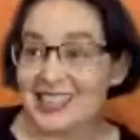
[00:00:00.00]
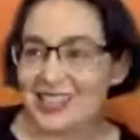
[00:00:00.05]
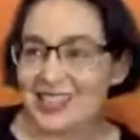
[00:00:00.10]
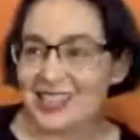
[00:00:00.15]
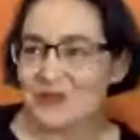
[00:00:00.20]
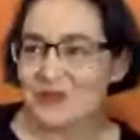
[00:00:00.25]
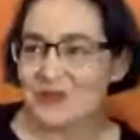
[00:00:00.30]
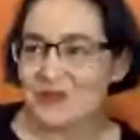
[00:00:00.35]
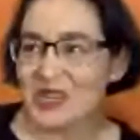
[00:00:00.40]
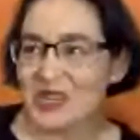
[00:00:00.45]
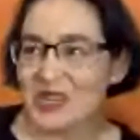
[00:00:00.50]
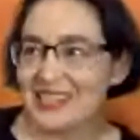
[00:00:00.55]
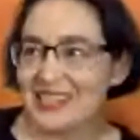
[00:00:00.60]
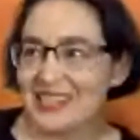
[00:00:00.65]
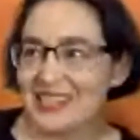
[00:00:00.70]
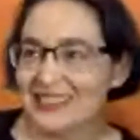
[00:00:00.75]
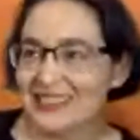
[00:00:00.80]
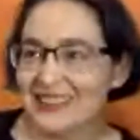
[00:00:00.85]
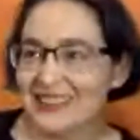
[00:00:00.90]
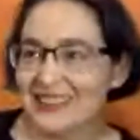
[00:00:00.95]
then
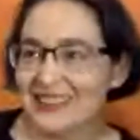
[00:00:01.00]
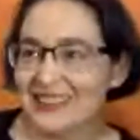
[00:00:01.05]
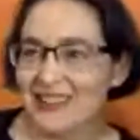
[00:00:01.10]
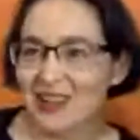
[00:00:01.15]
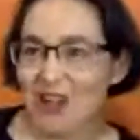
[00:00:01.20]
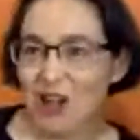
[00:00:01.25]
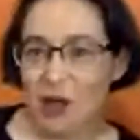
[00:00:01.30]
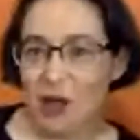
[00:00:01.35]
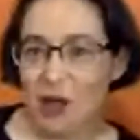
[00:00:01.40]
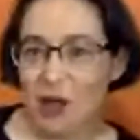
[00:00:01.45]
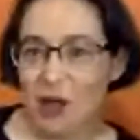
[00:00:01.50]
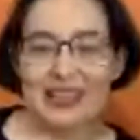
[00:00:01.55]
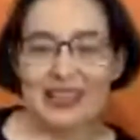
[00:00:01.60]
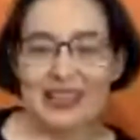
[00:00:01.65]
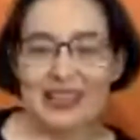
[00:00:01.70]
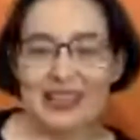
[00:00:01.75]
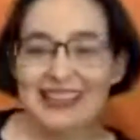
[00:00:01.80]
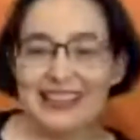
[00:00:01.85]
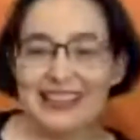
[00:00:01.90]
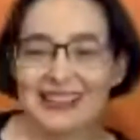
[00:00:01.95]
someone
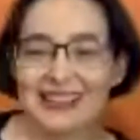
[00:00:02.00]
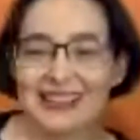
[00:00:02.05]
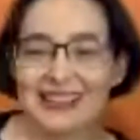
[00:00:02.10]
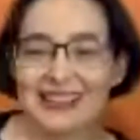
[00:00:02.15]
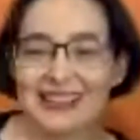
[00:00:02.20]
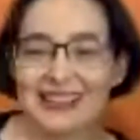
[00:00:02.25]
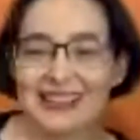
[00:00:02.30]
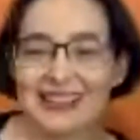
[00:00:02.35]
copied it.